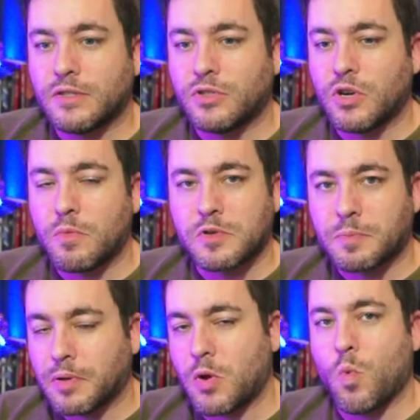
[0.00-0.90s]
You can
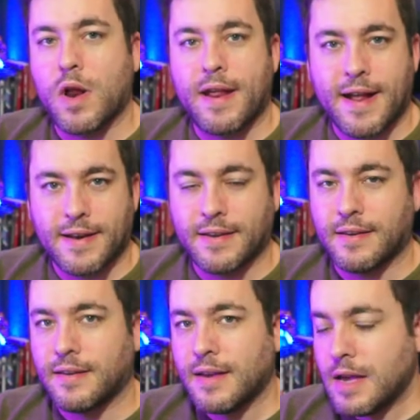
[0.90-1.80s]
almost play one
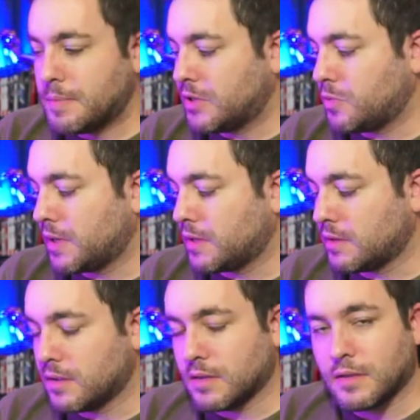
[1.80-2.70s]
handed between
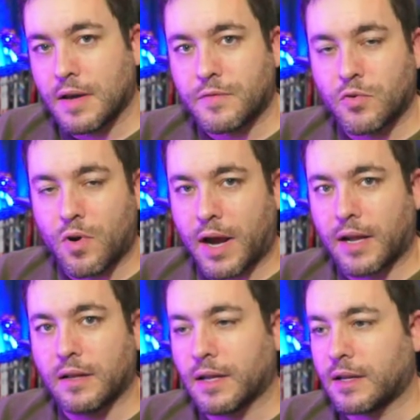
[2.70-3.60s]
the left and
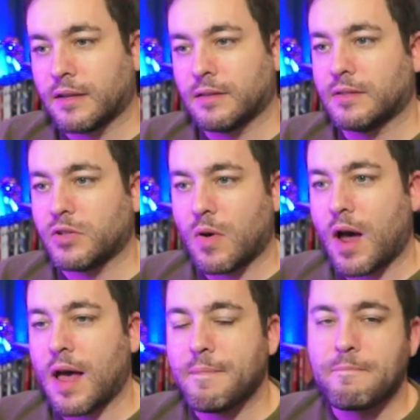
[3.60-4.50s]
right click. So I,